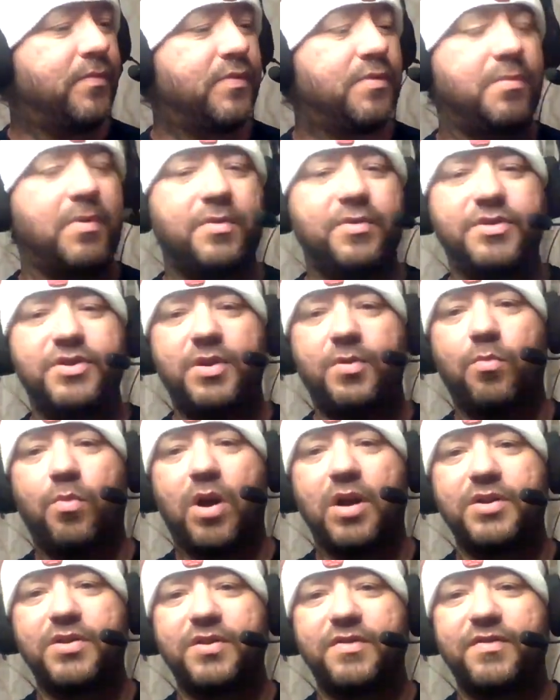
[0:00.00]
Maybe she'd
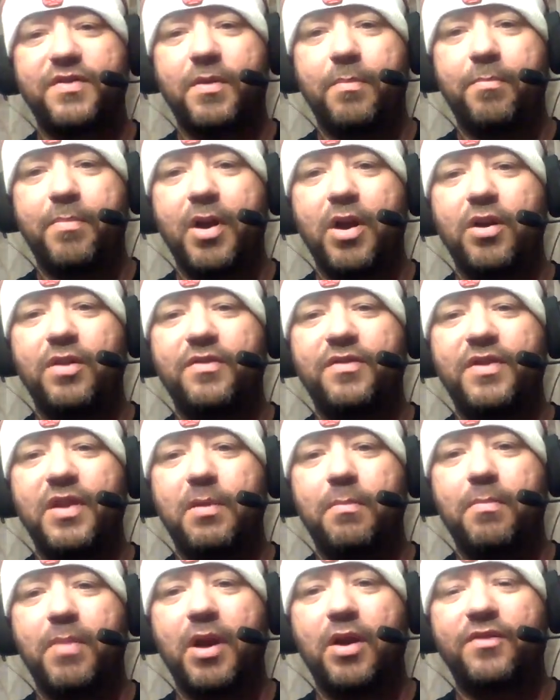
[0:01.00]
watch this. The
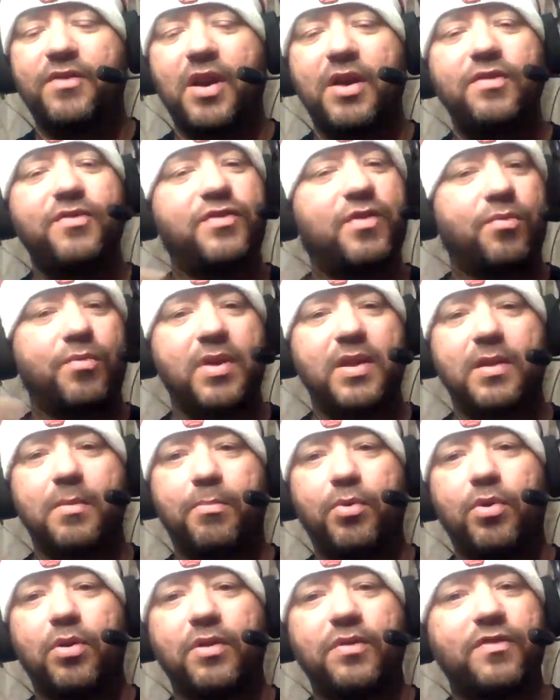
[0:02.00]
Berenstain Bears. I used to read the
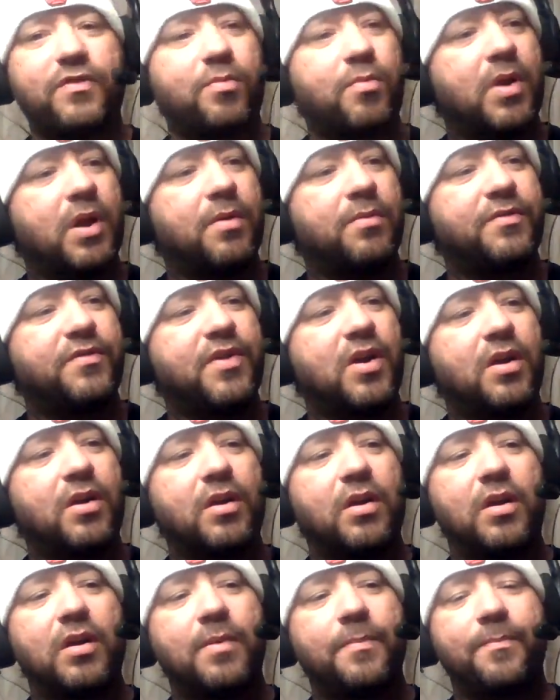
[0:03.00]
books when I was
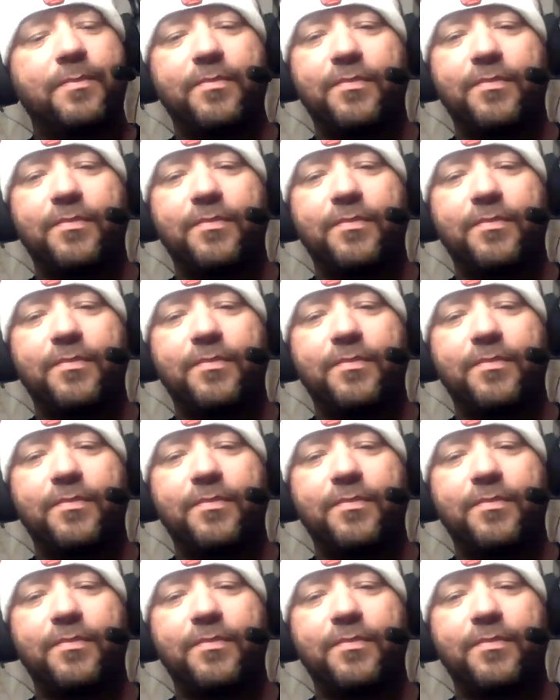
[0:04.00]
younger.